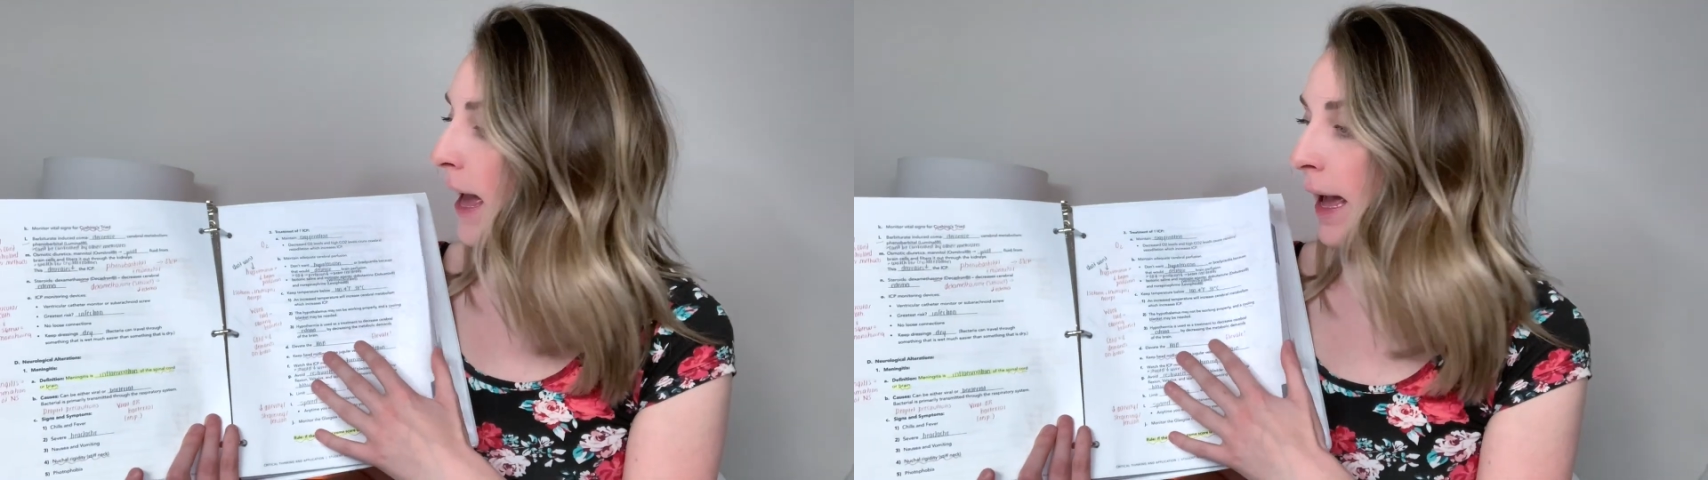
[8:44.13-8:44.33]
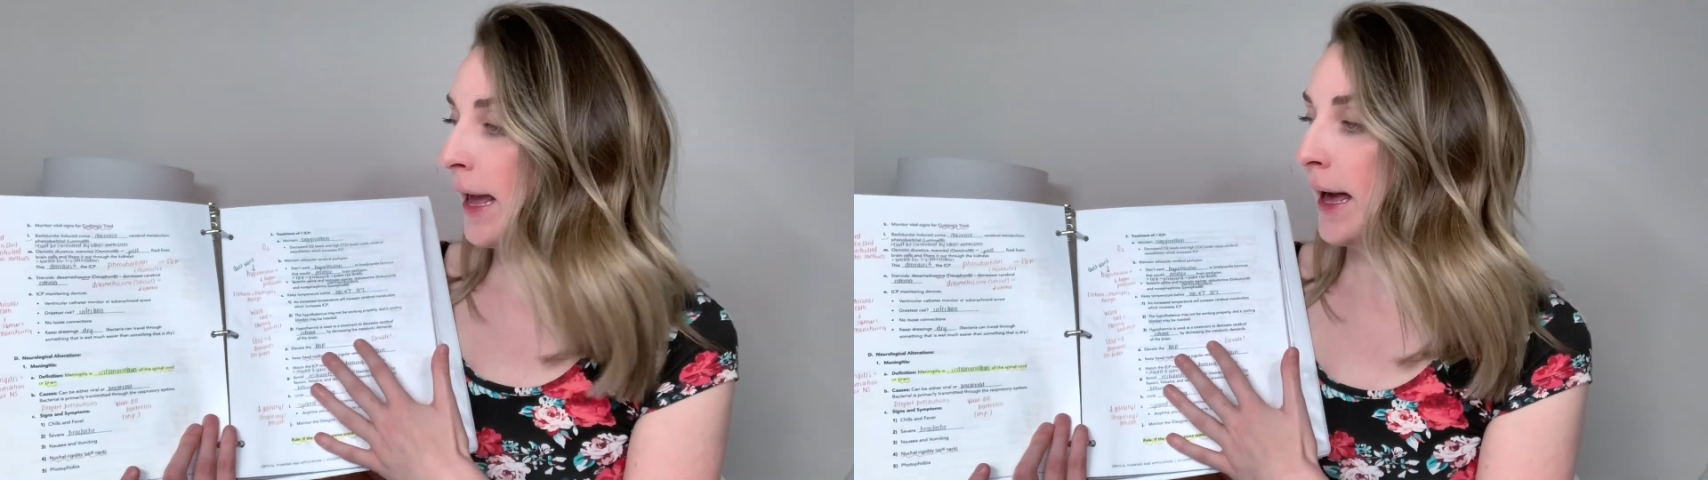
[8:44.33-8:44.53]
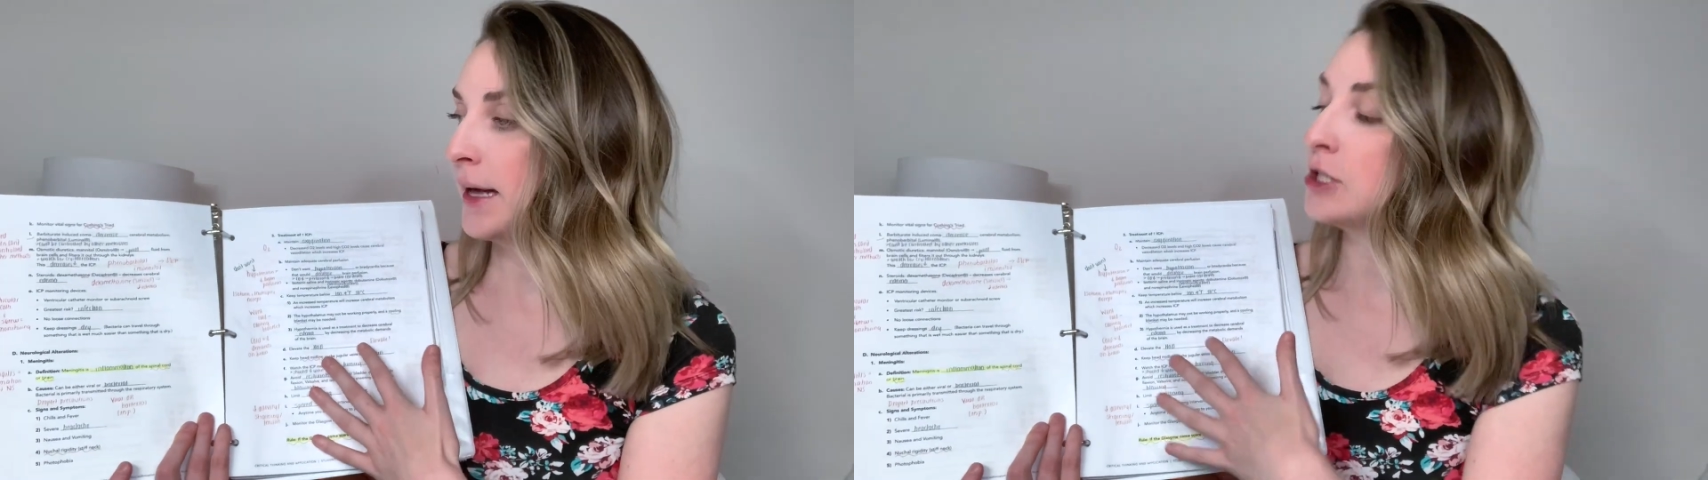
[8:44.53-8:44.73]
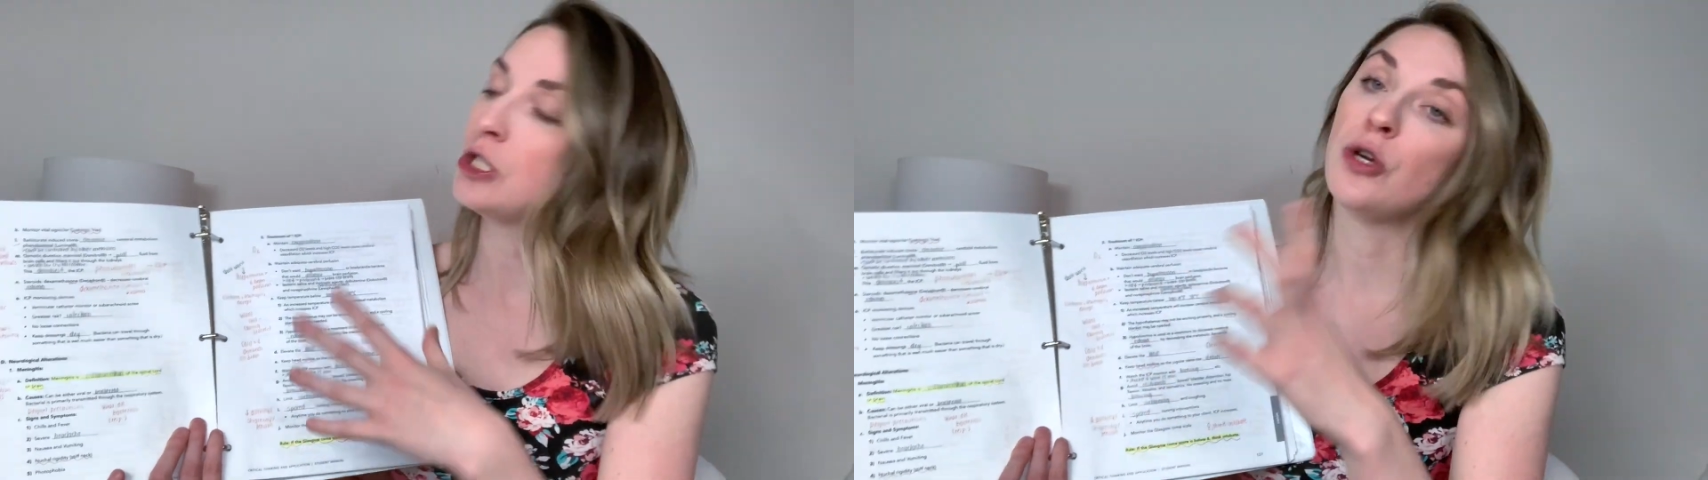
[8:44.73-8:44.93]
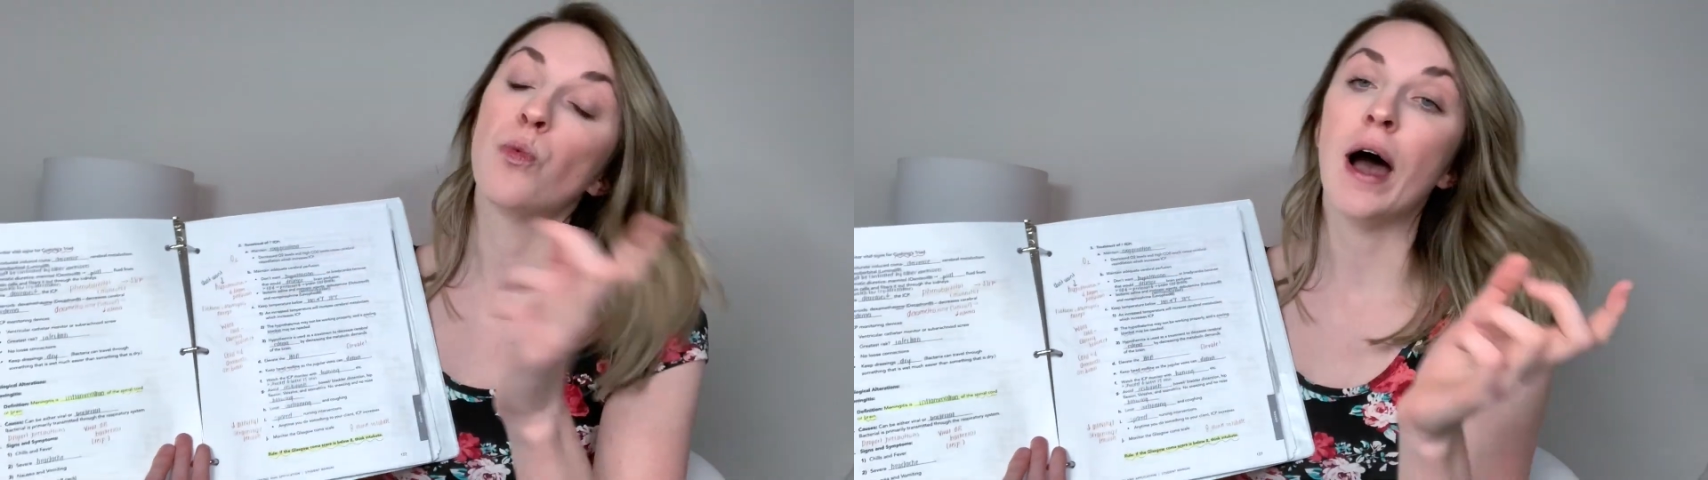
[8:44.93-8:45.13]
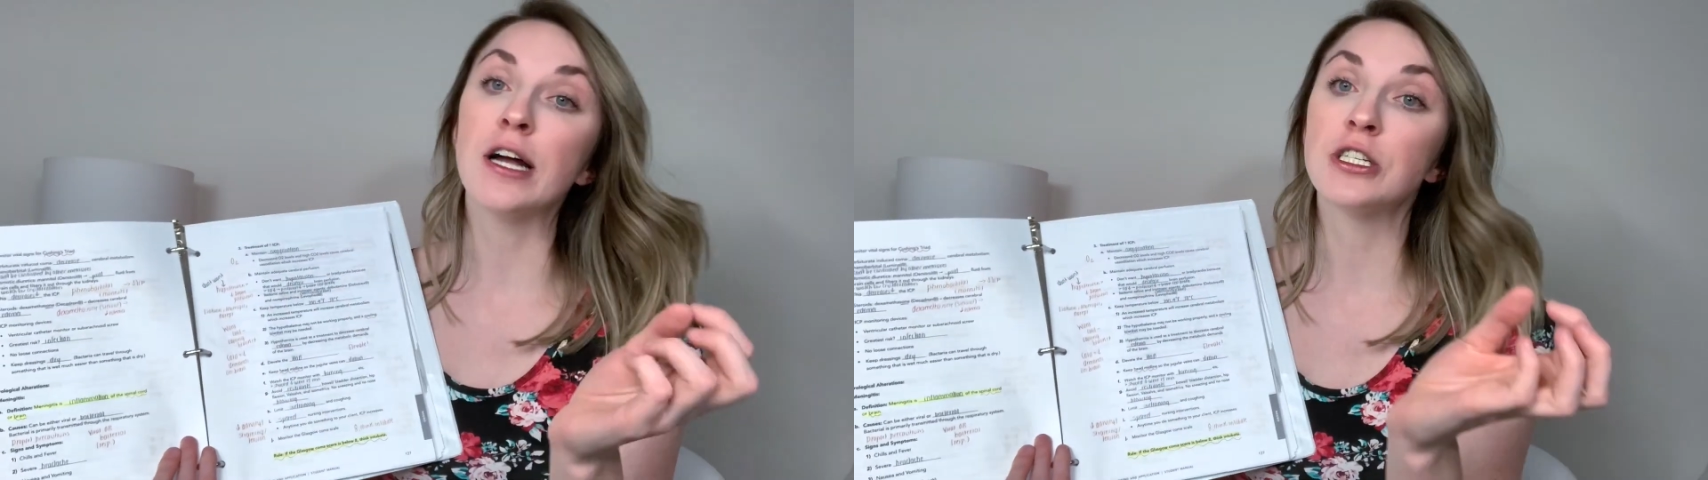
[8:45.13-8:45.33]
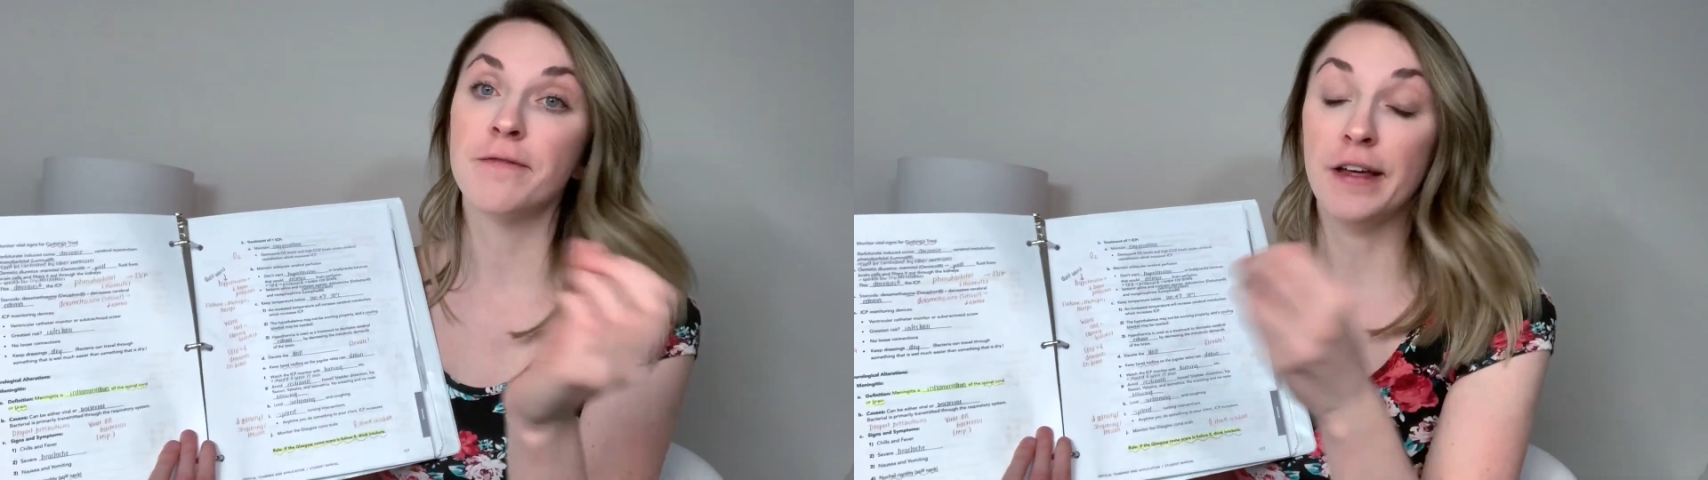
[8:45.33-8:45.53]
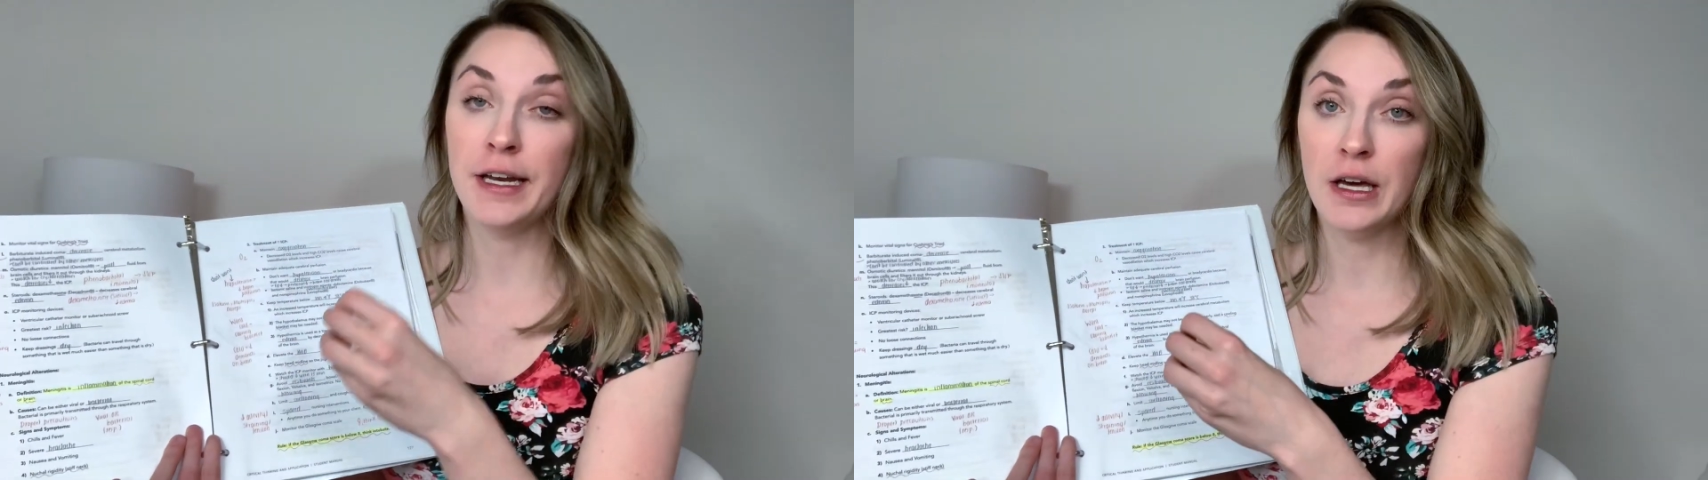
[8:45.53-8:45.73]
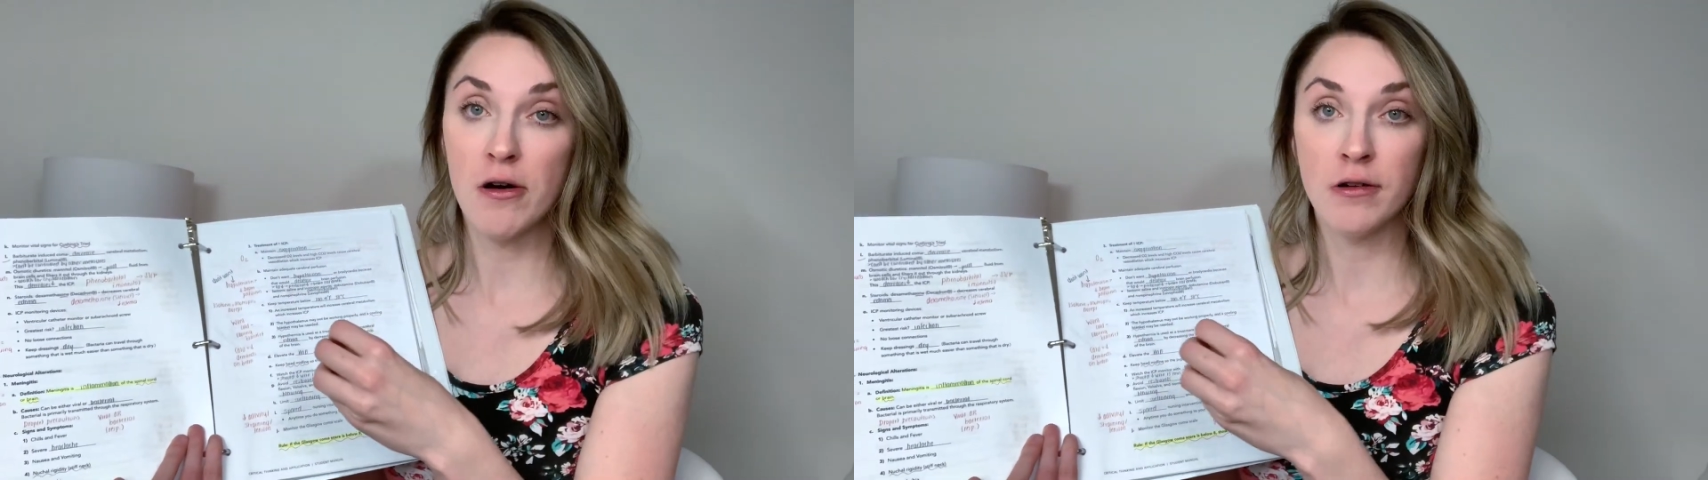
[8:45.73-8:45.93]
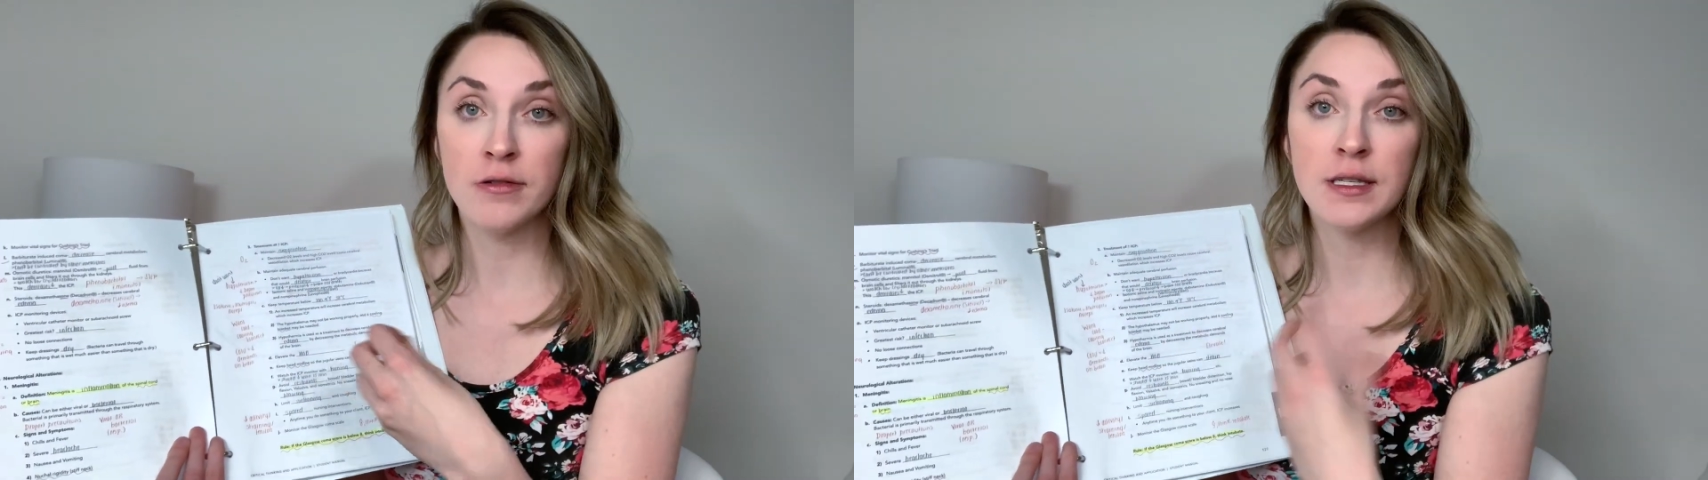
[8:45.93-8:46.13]
and you watch
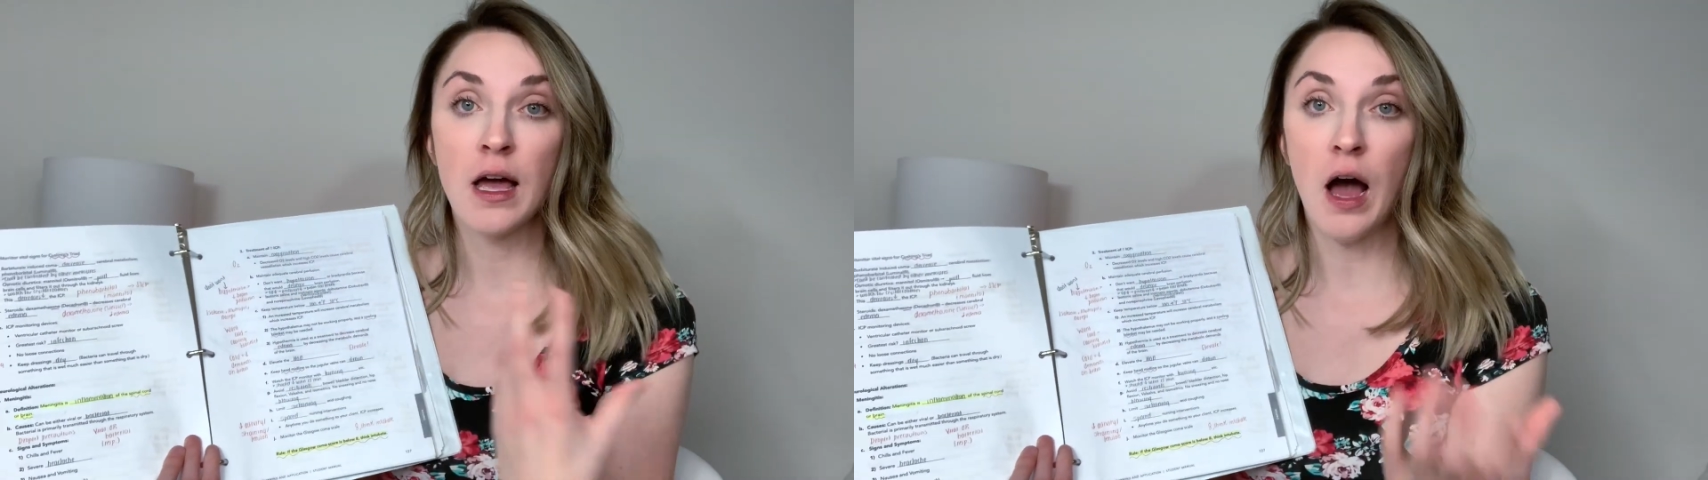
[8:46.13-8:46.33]
videos